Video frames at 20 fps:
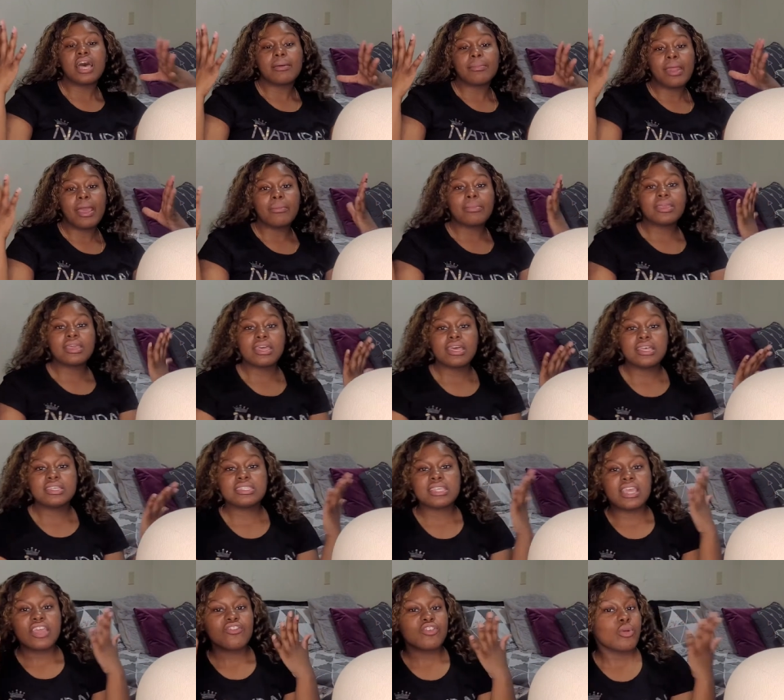of that, because
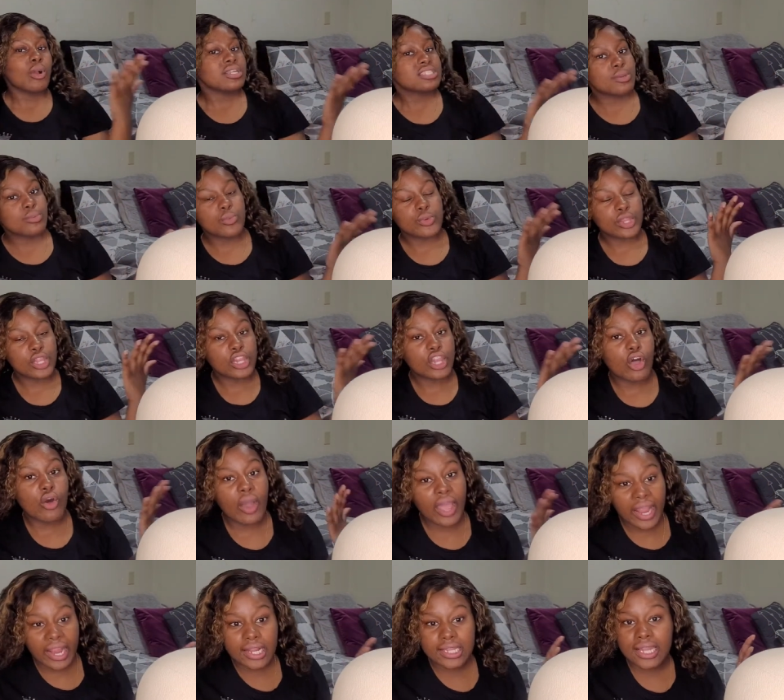if you are someone with a low
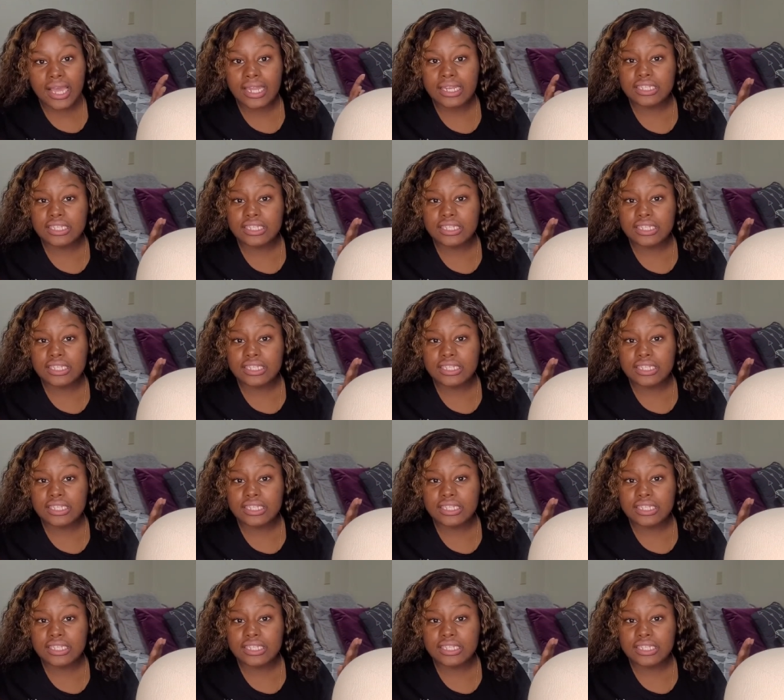hairline,